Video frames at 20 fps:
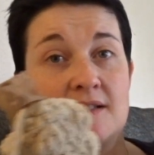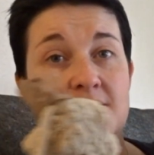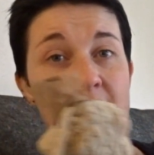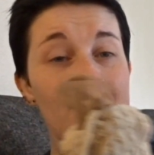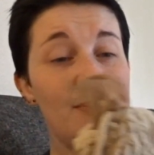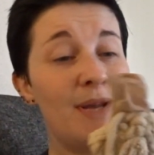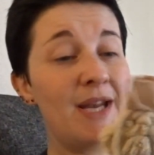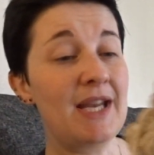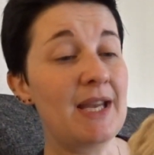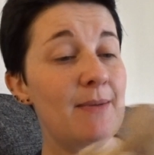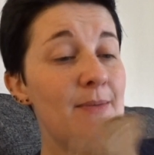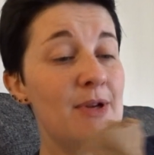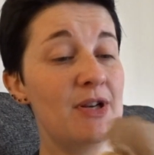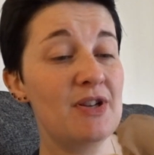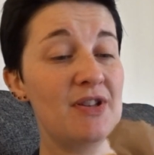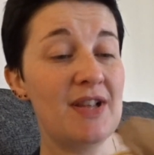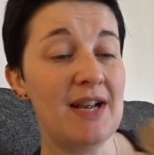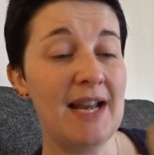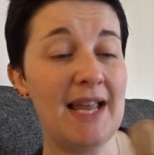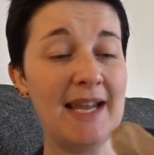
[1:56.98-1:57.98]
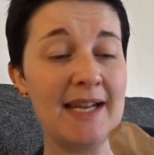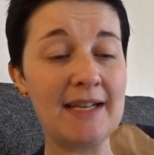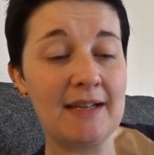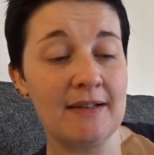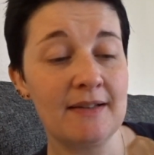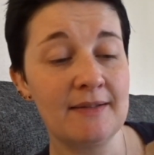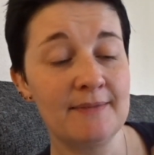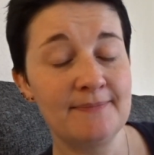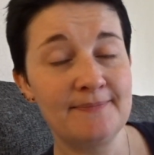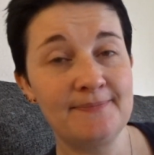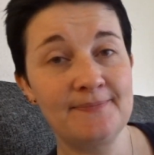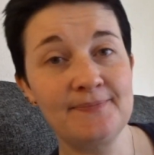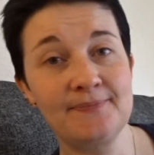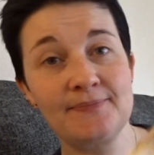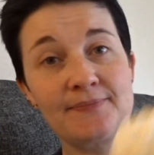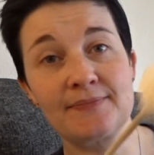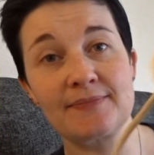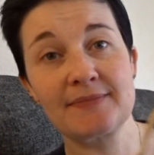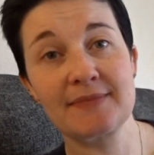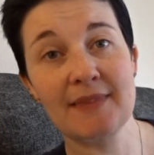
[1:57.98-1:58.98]
to make him another leg.
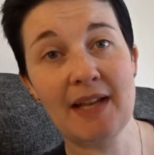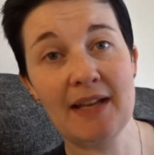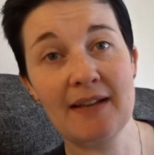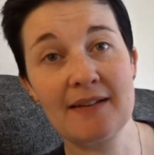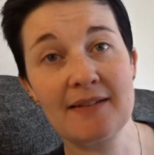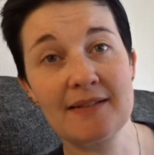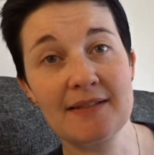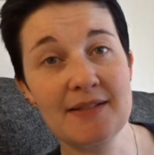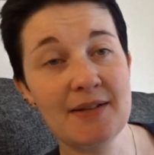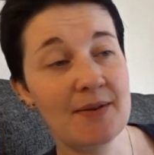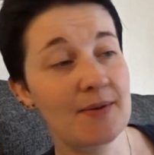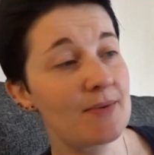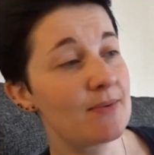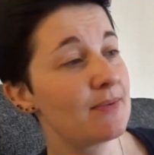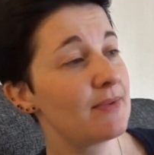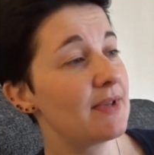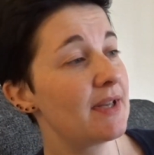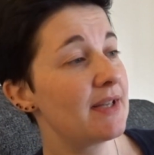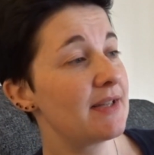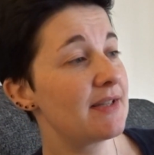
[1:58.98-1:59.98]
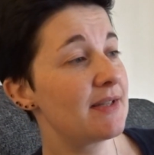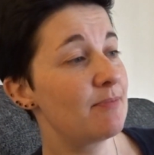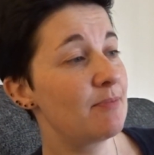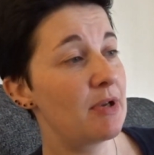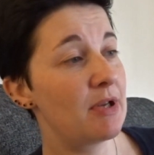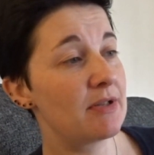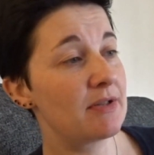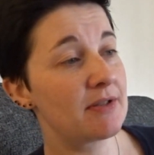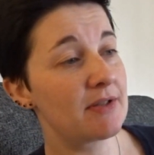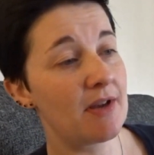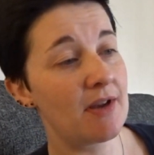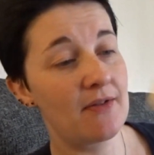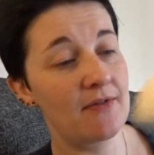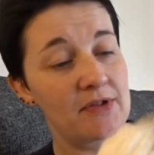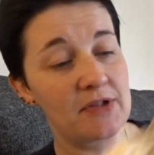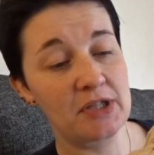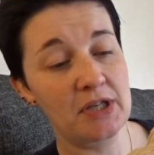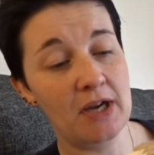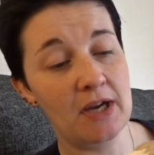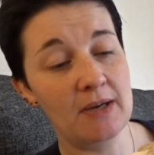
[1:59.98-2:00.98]
So, that's a bit of
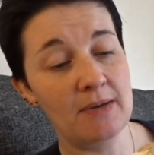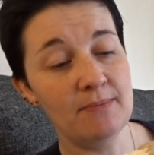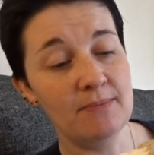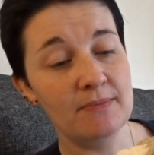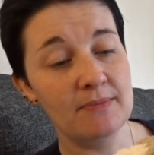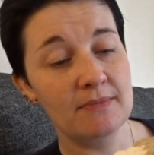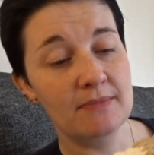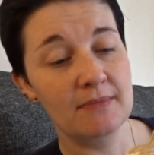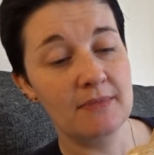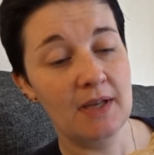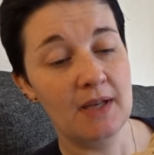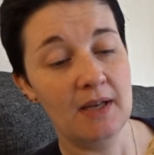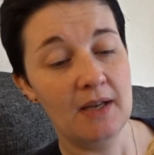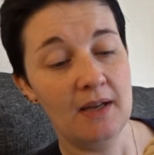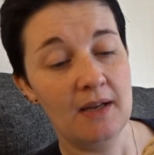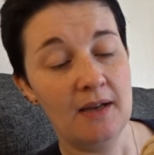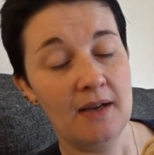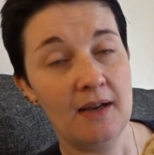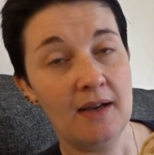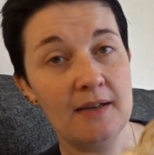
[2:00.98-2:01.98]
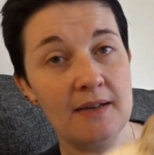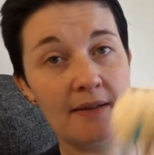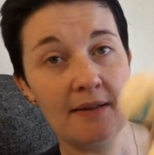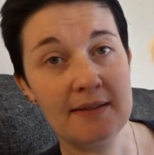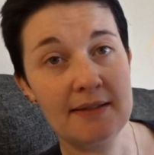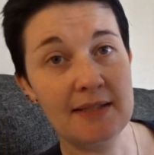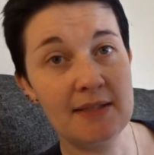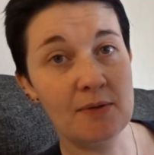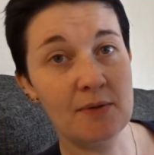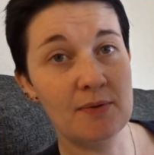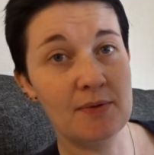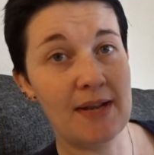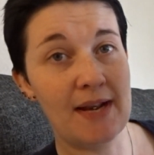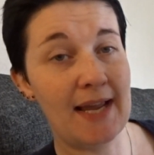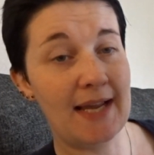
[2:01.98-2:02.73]
a shame. I did all the